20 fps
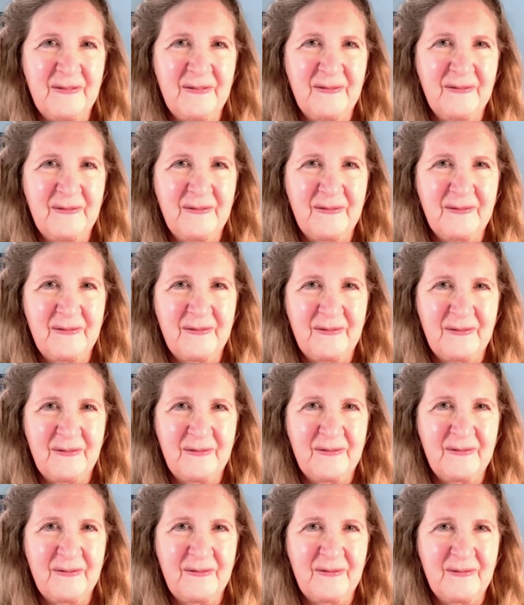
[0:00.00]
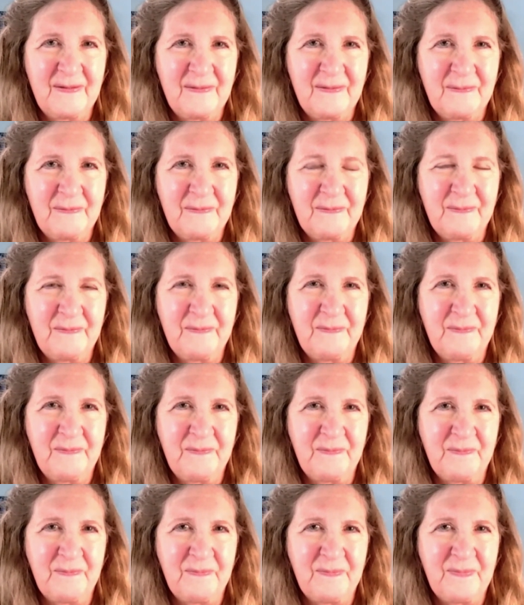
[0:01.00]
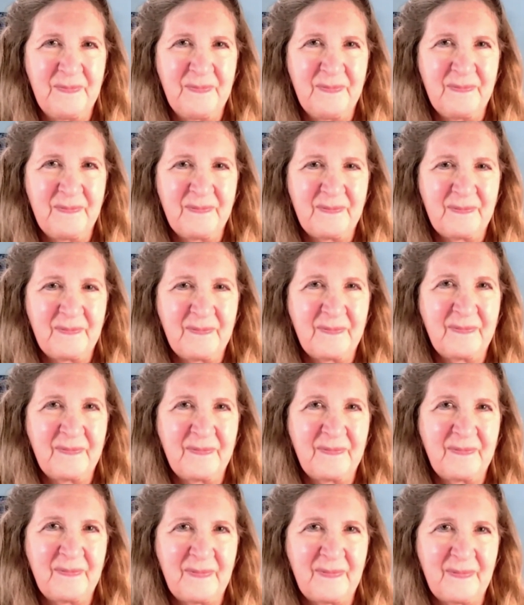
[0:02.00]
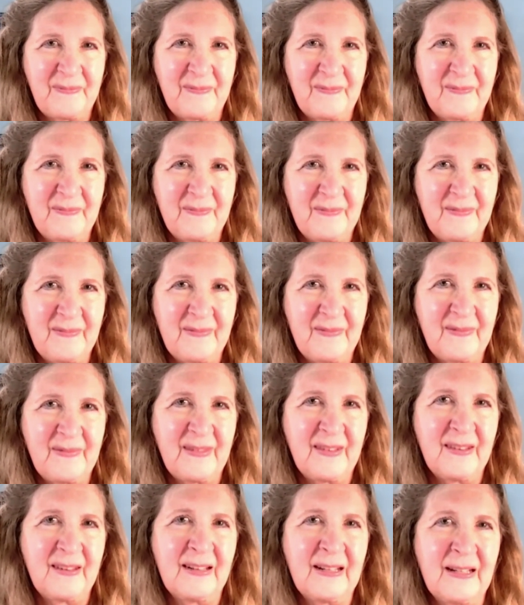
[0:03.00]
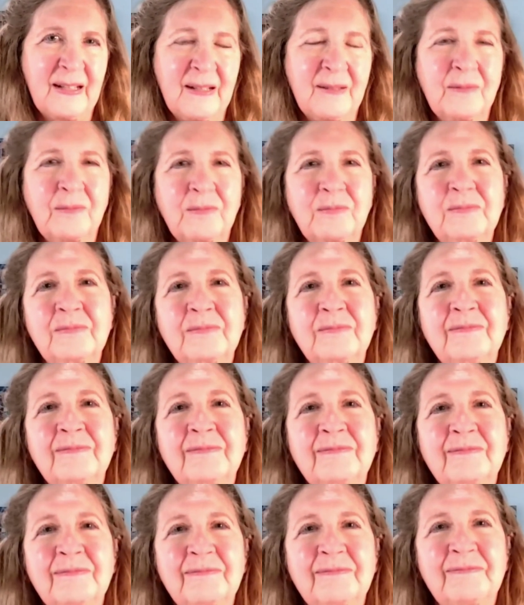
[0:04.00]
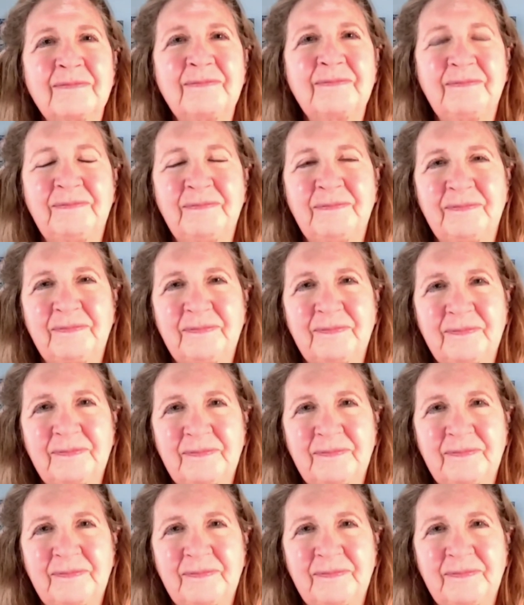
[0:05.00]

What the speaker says: (silent)